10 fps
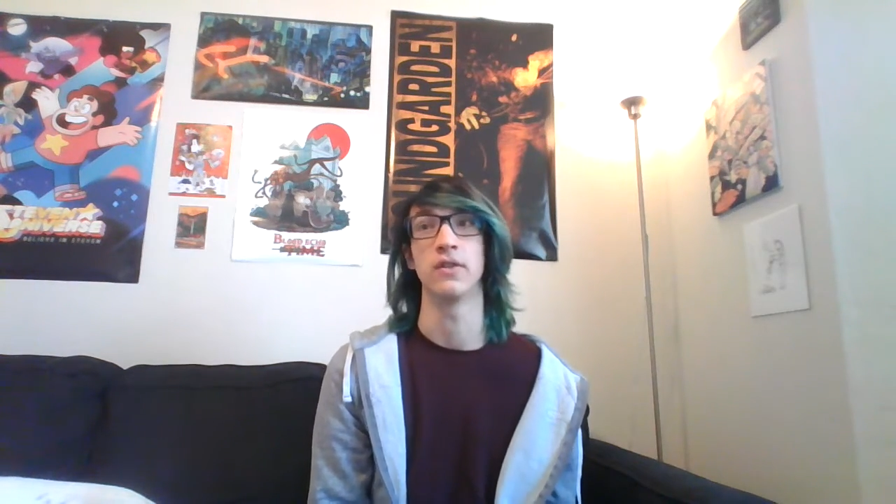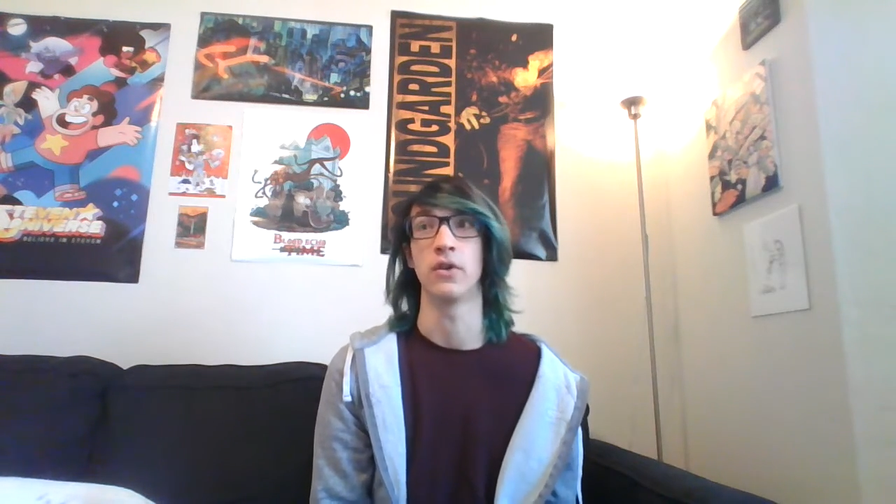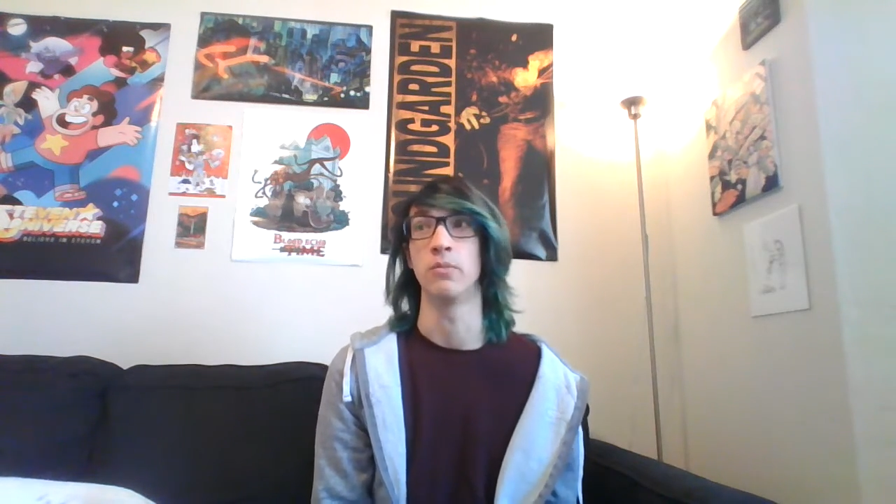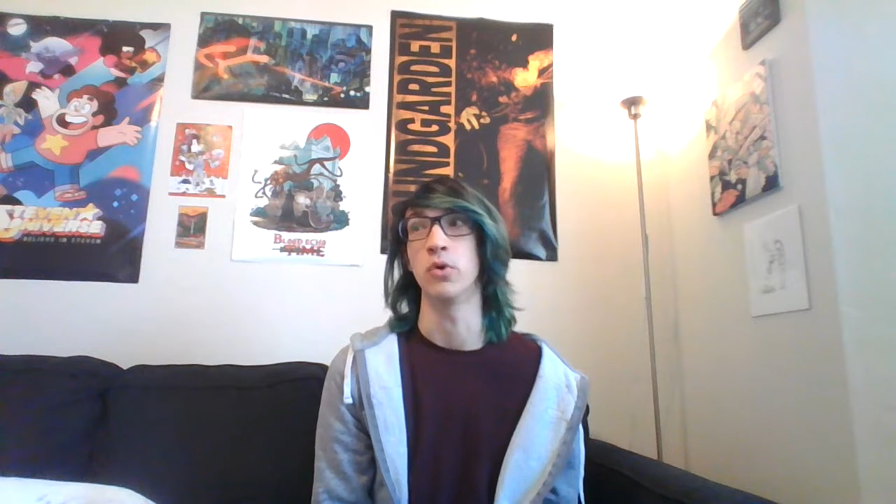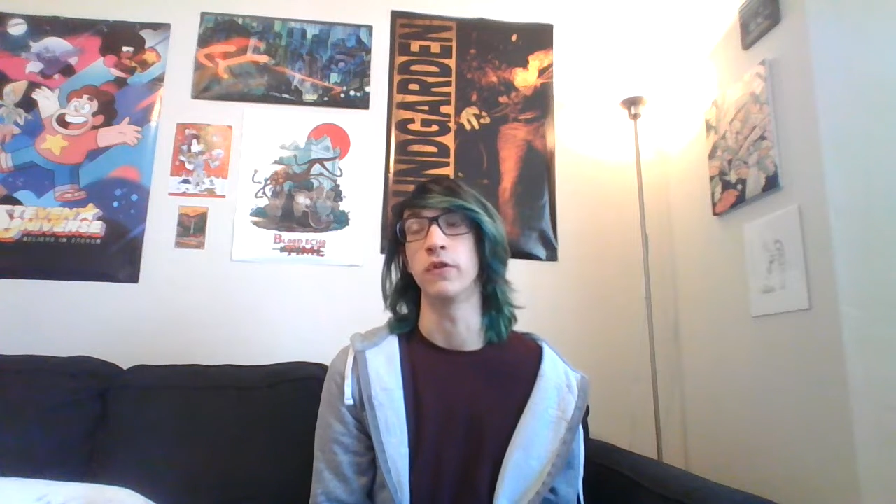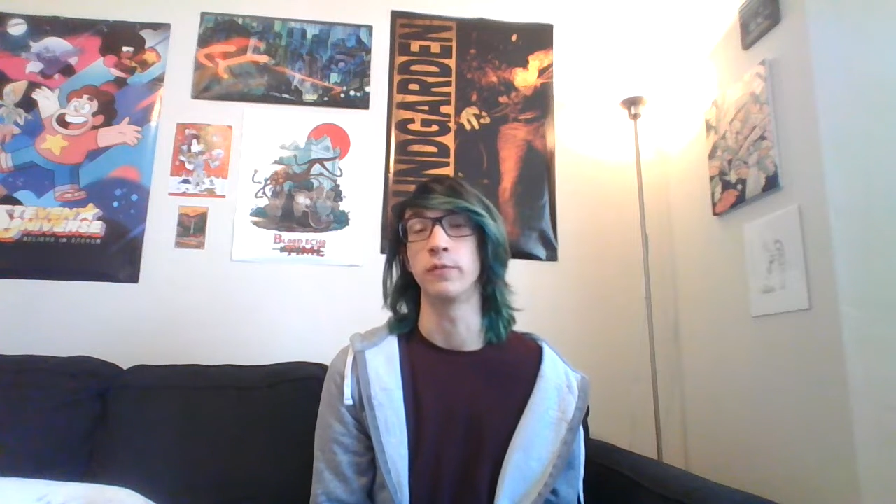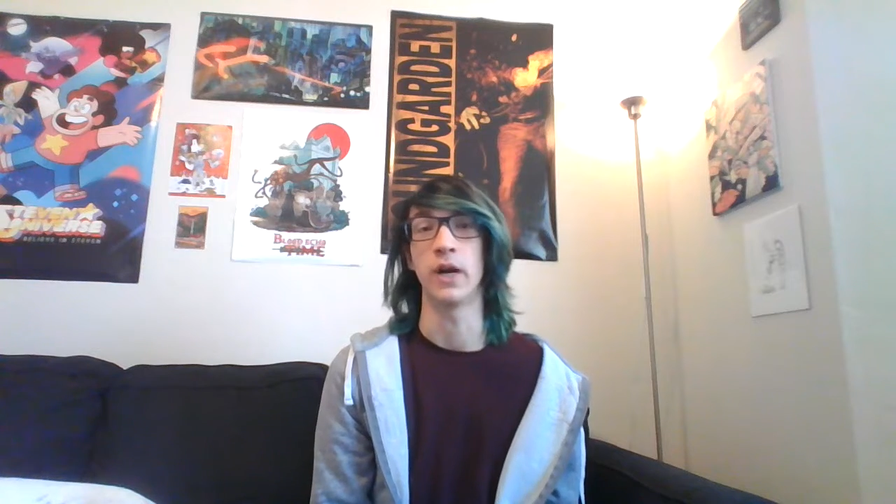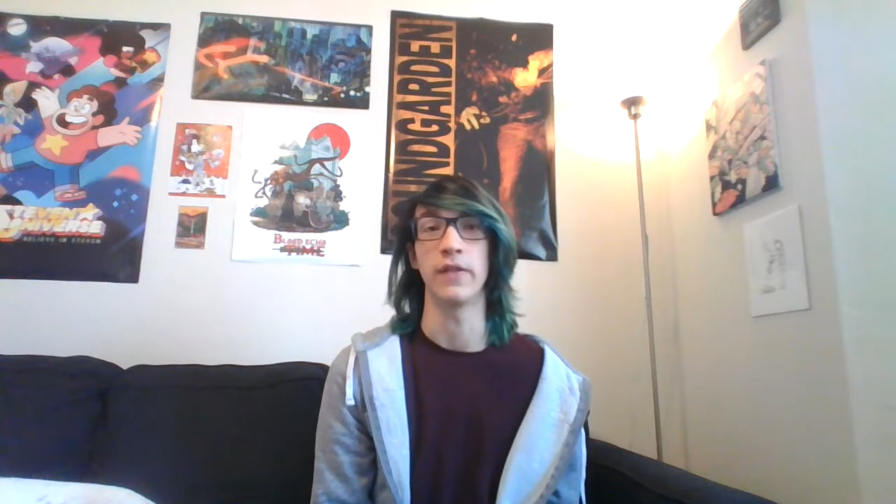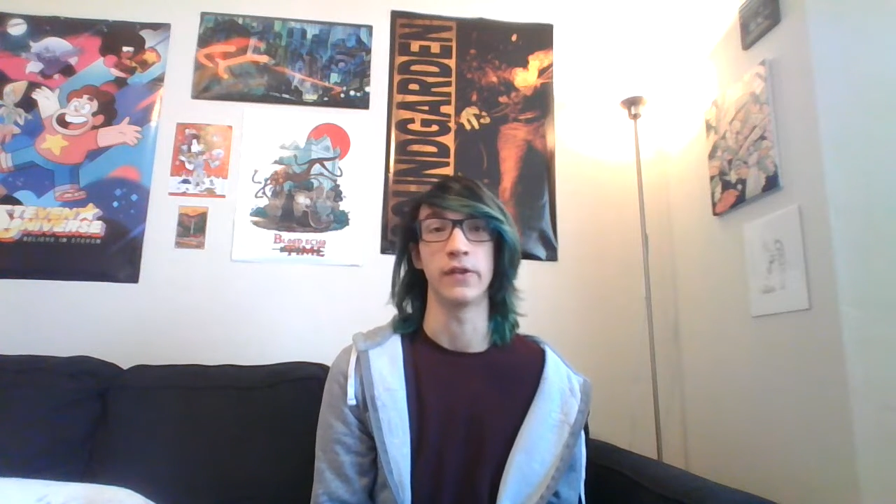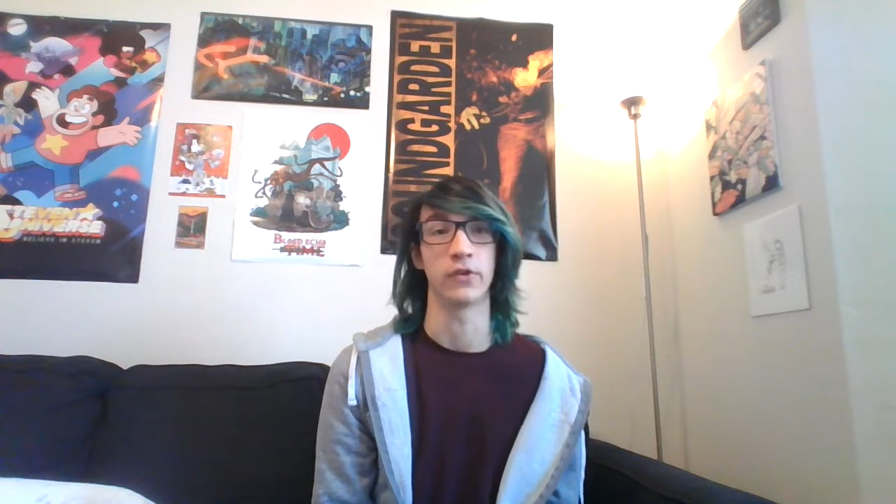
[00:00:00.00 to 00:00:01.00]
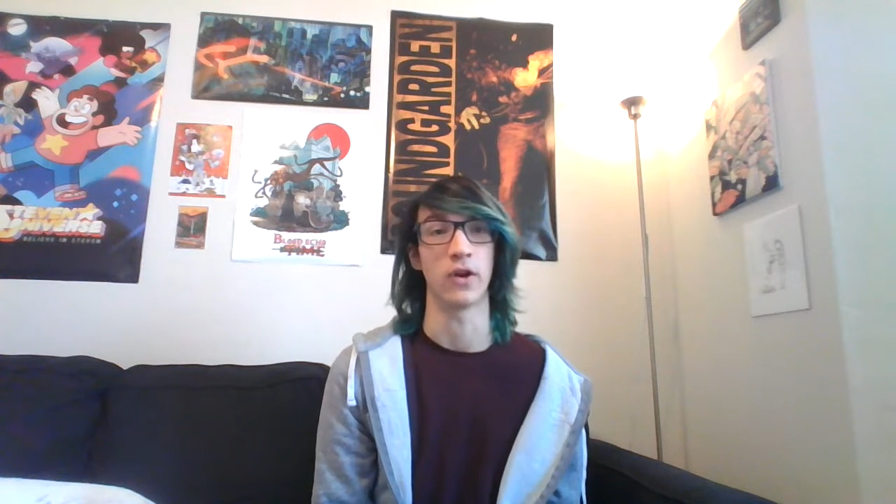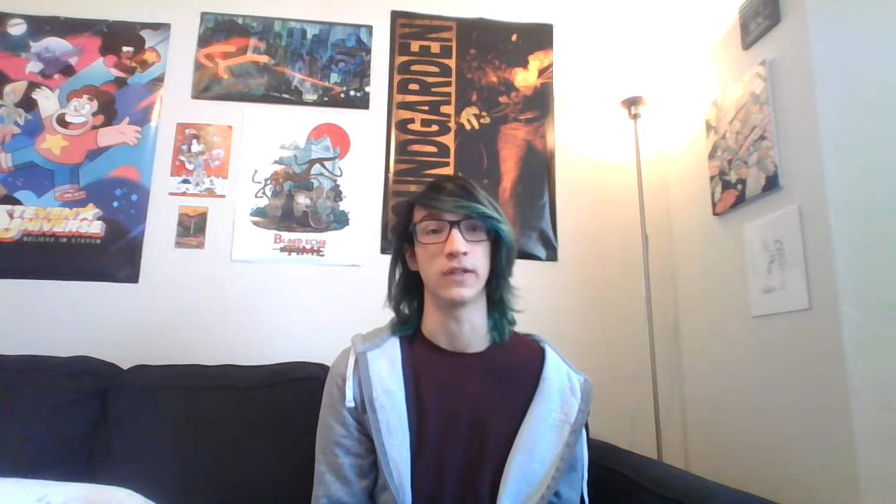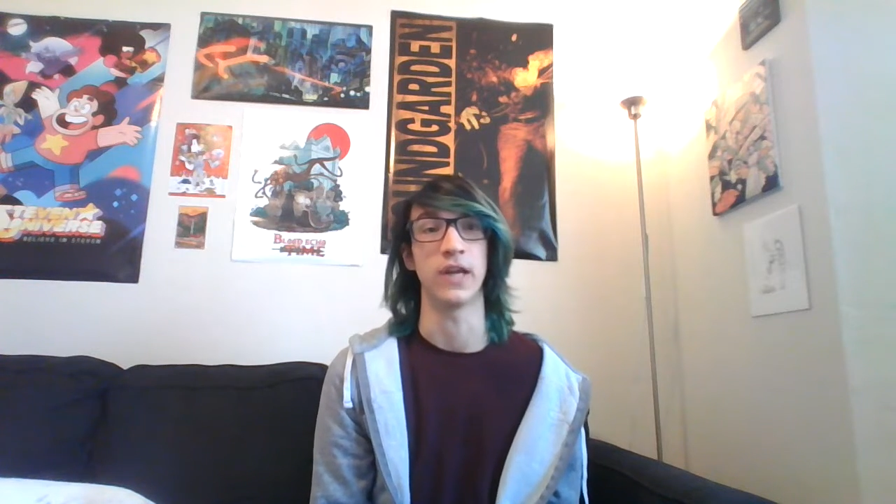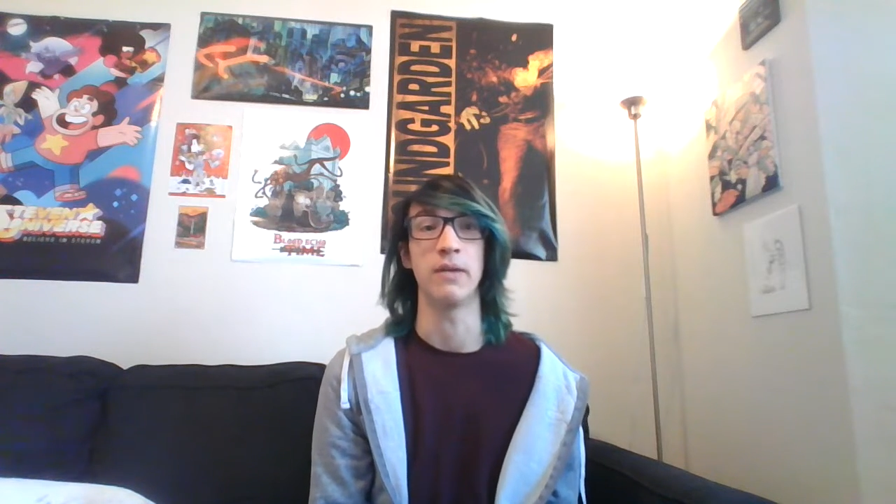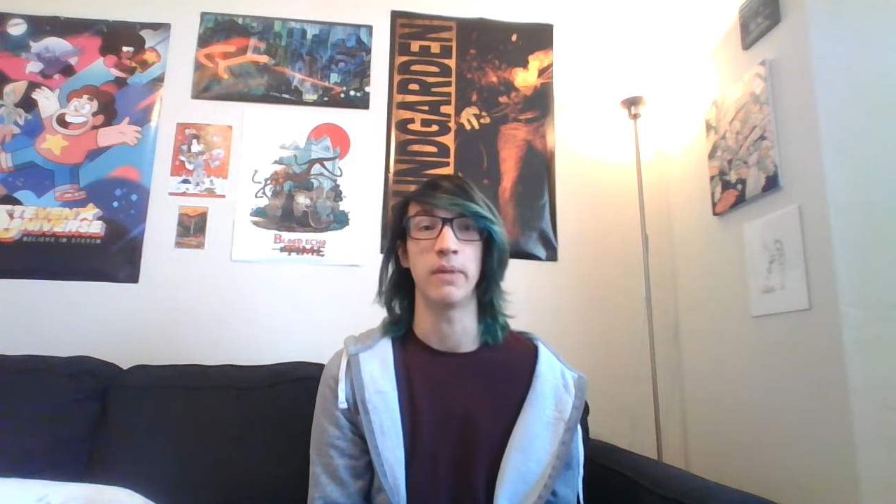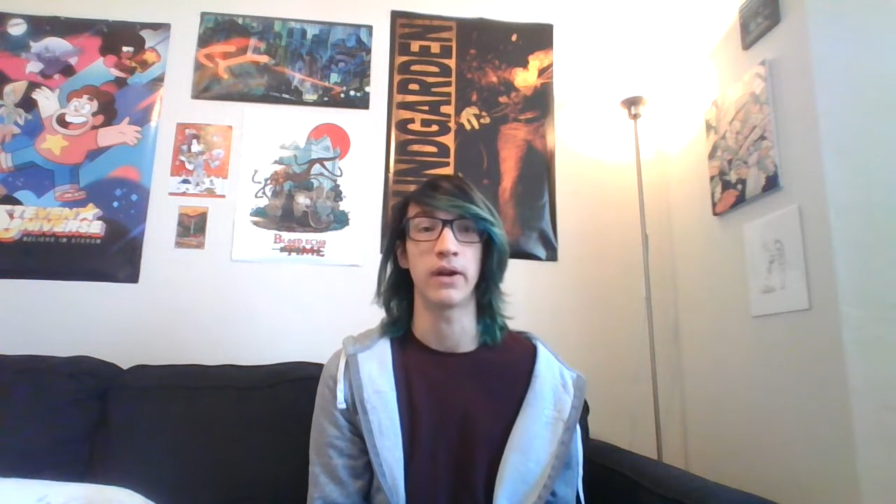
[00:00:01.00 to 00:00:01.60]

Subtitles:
Locomotive Breath and Cross-Eyed